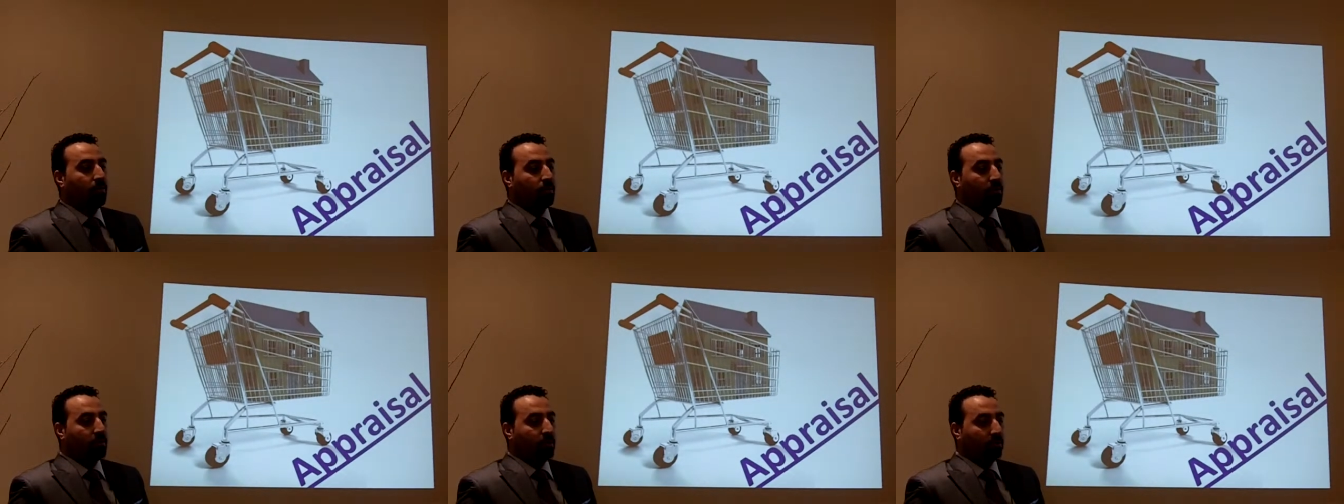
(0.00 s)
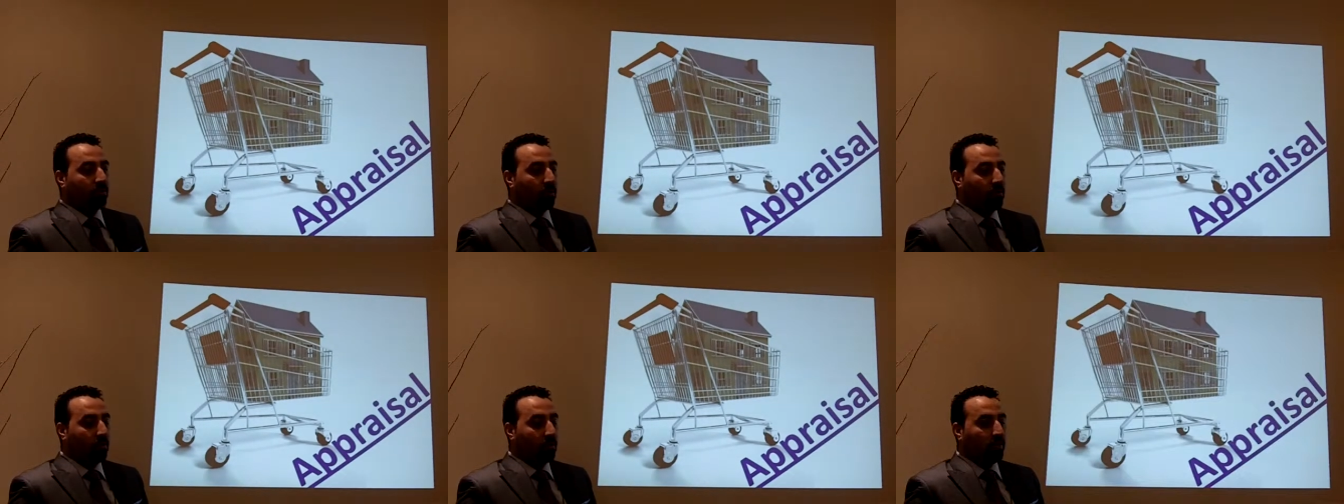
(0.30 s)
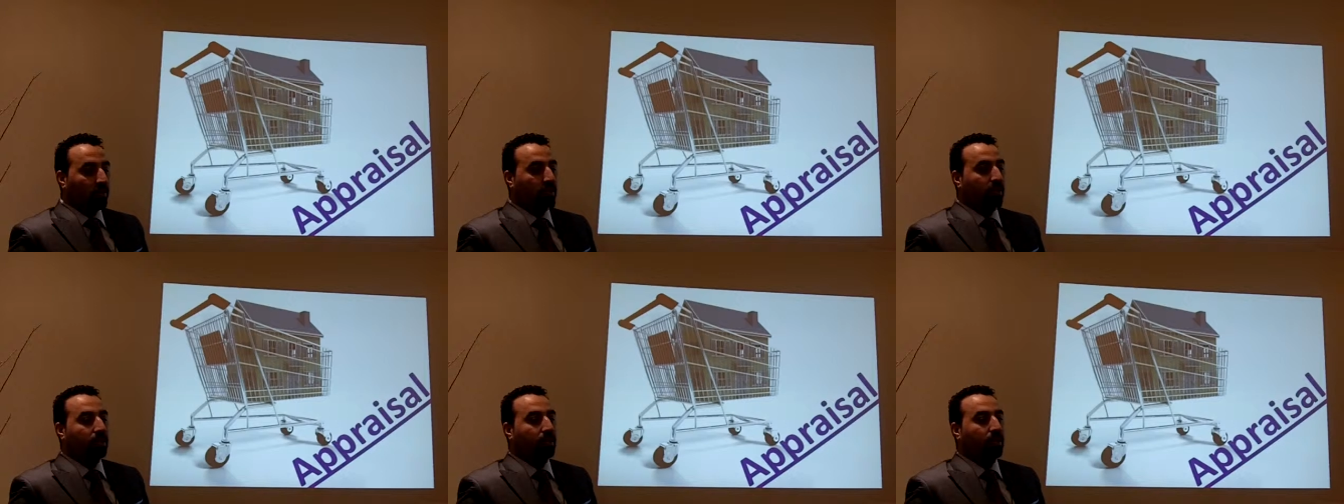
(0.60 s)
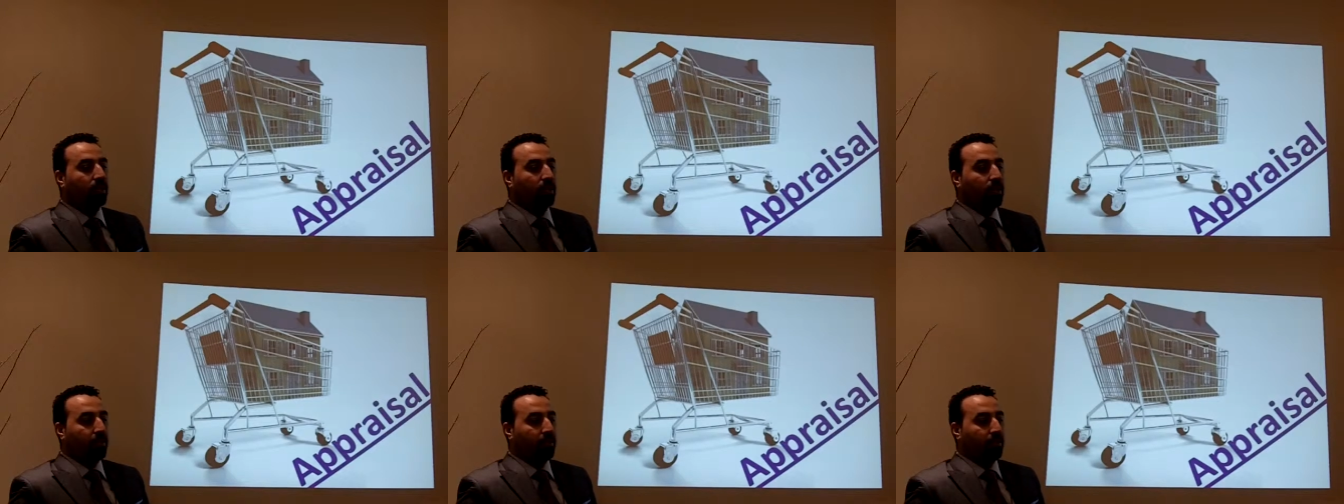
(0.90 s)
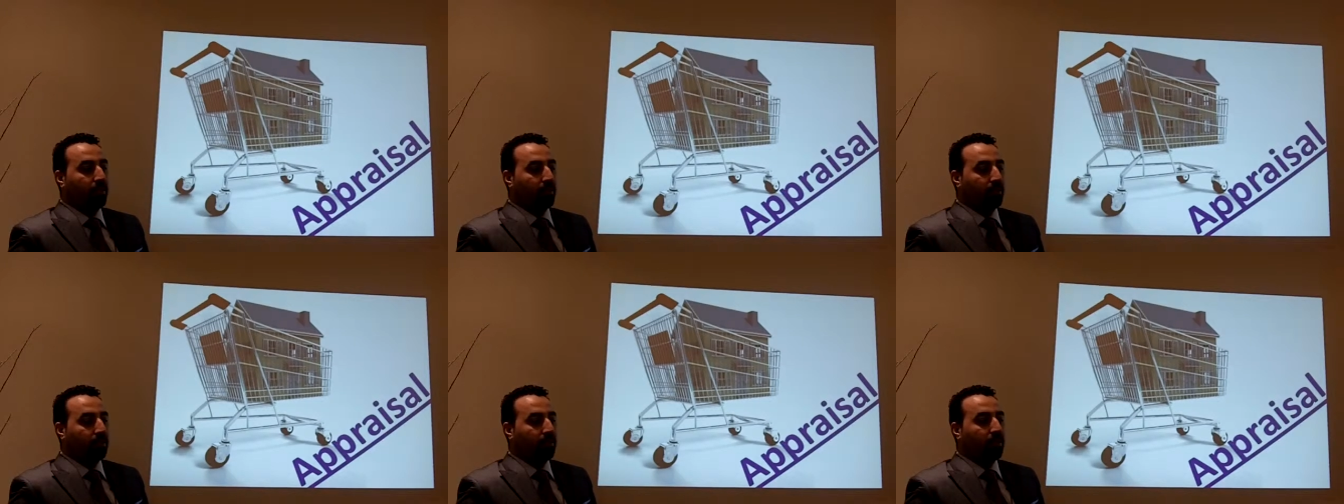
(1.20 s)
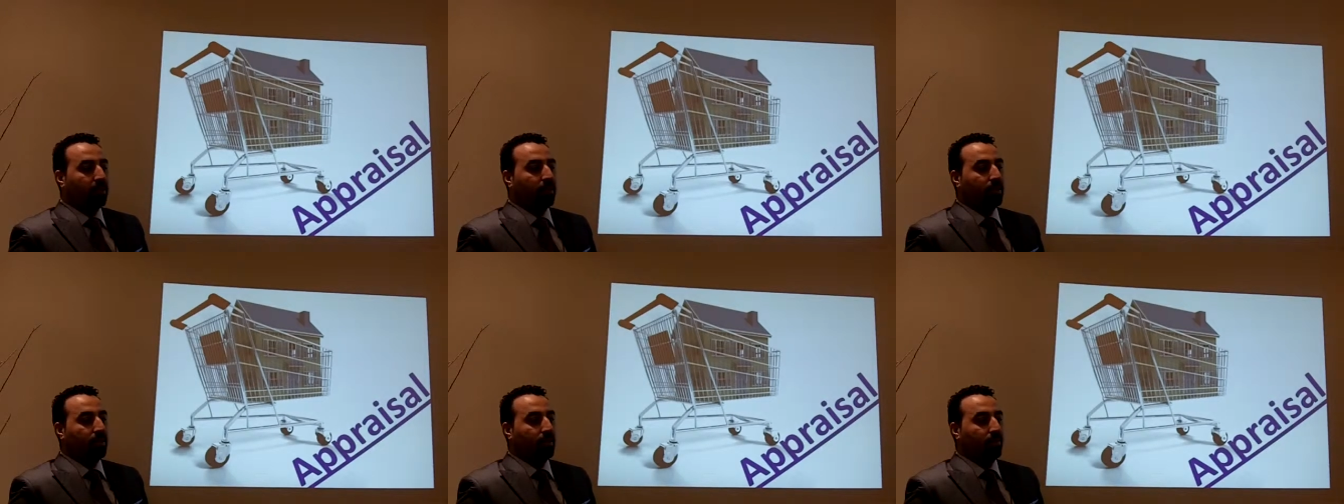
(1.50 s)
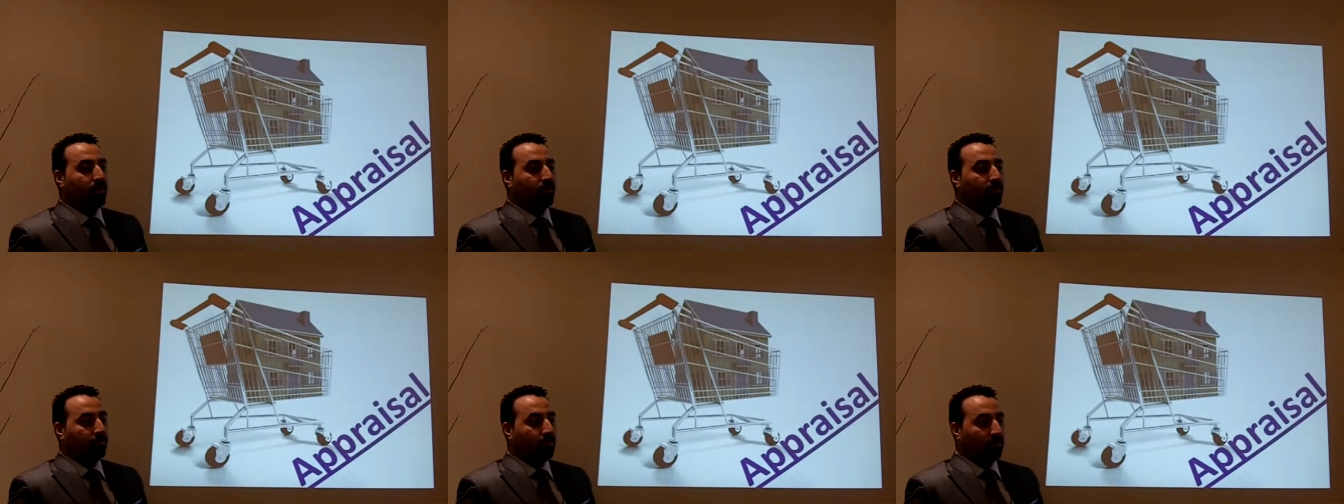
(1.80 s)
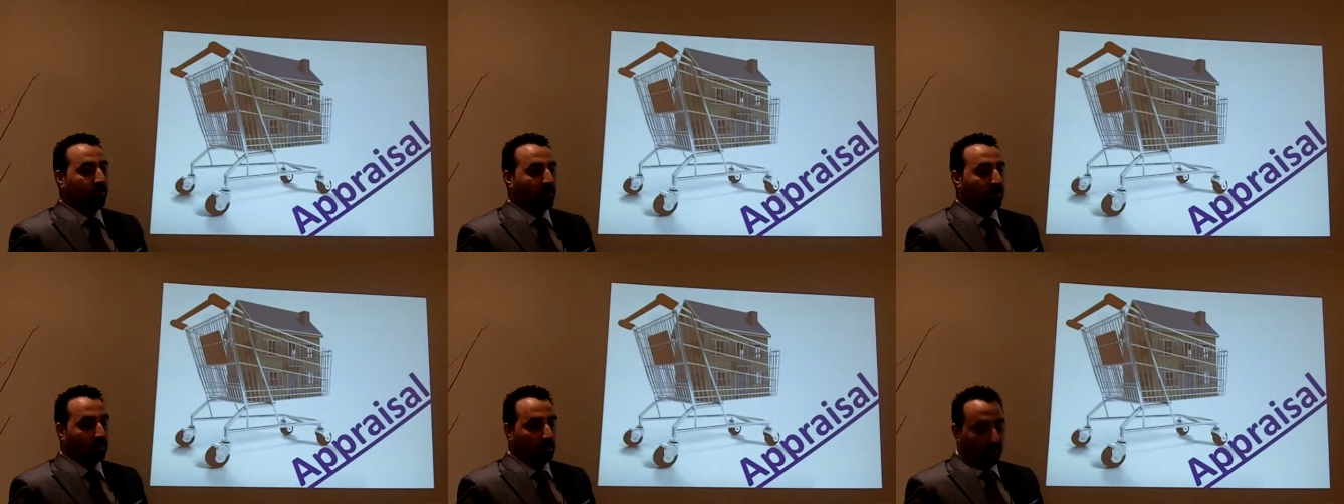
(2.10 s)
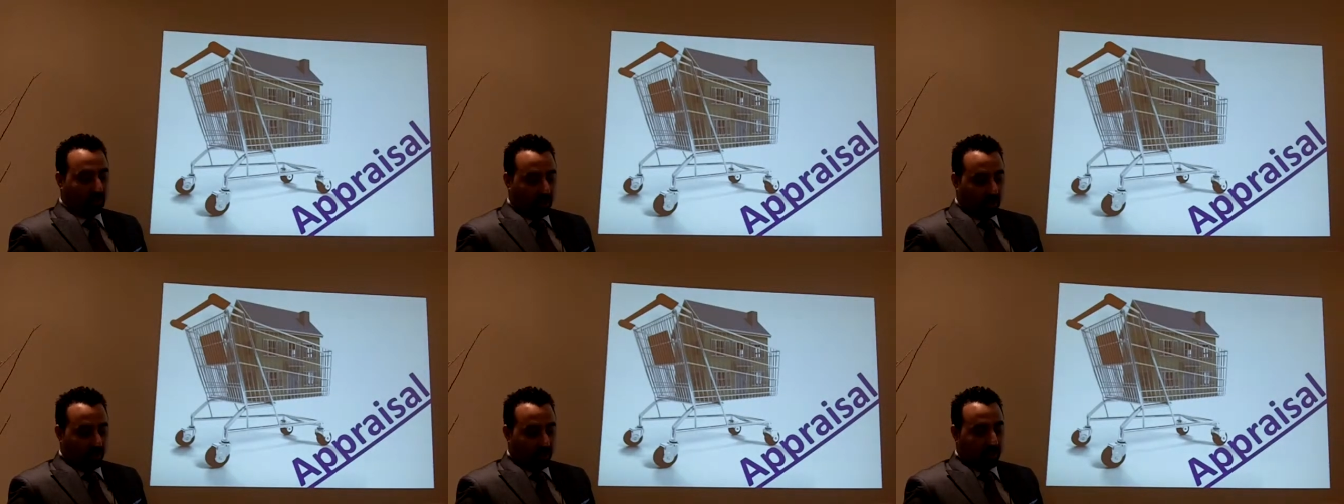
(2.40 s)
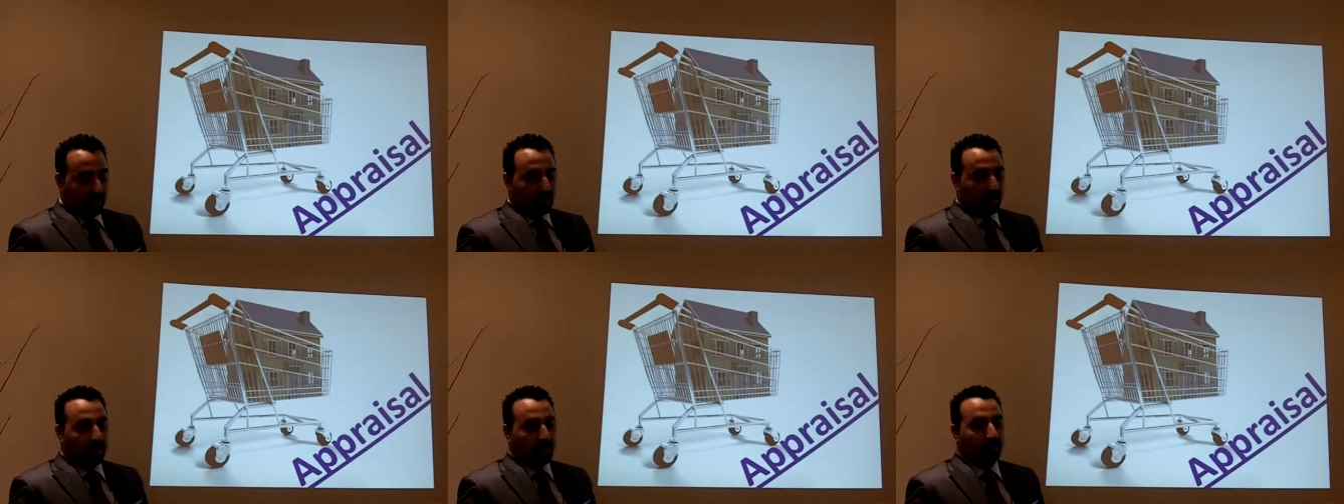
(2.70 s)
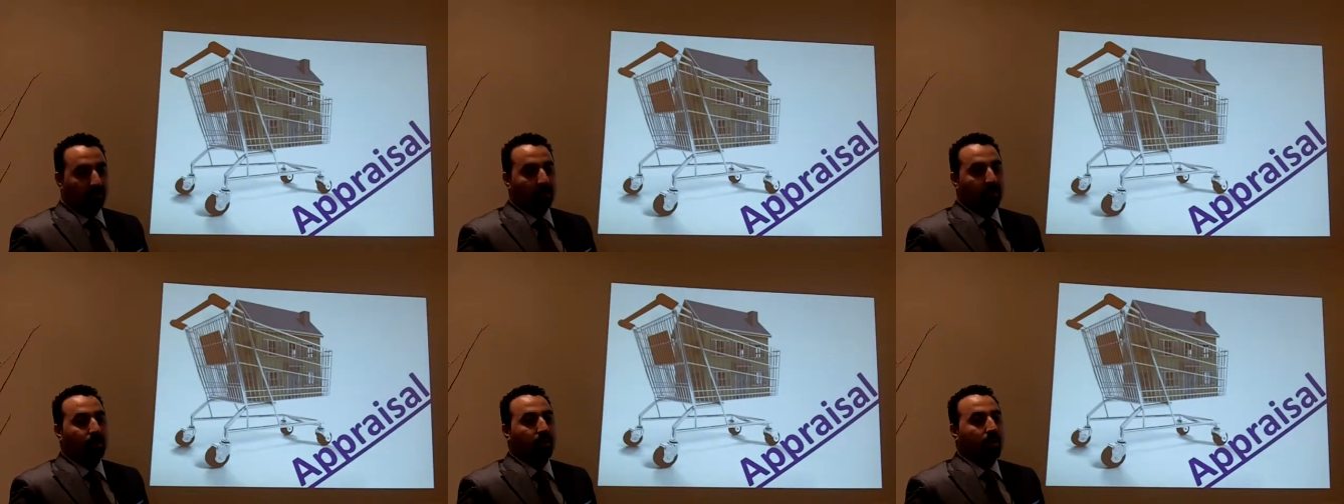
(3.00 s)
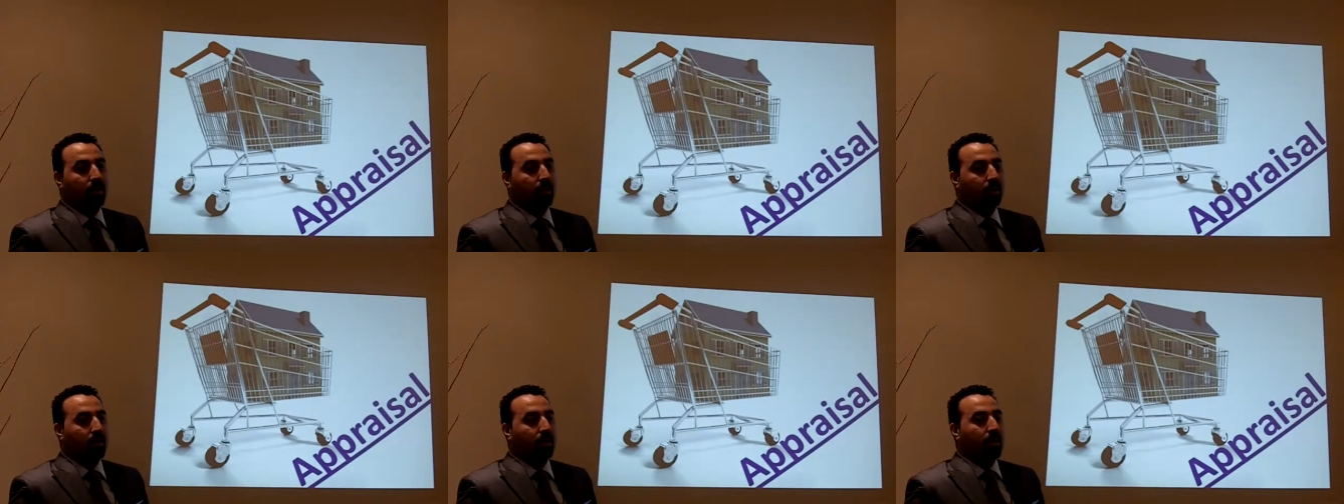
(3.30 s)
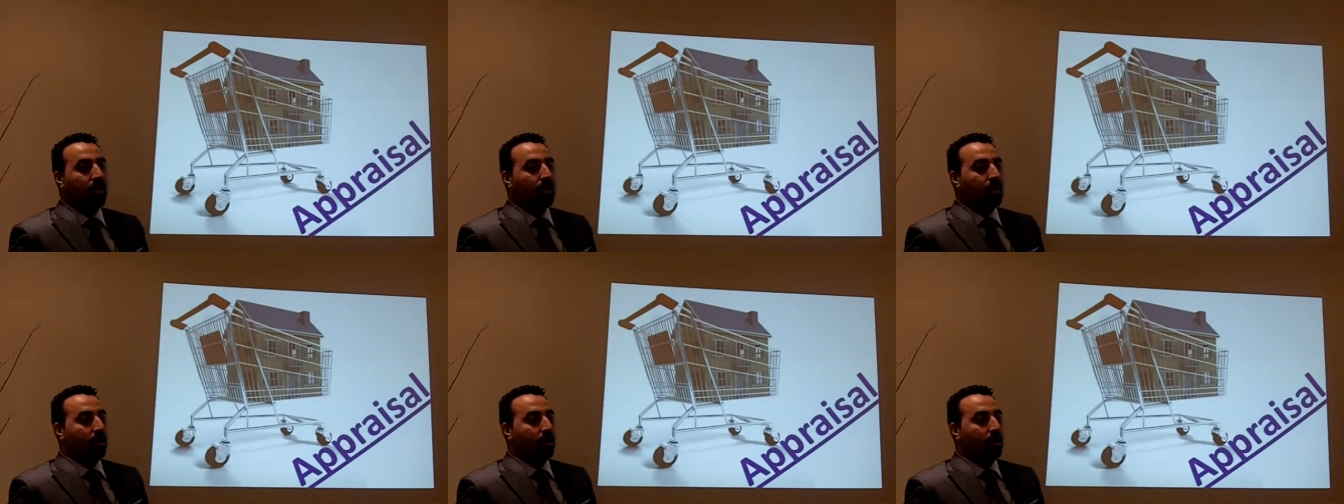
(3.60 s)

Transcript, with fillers: which is ordering the appraisal in the, those conditional period,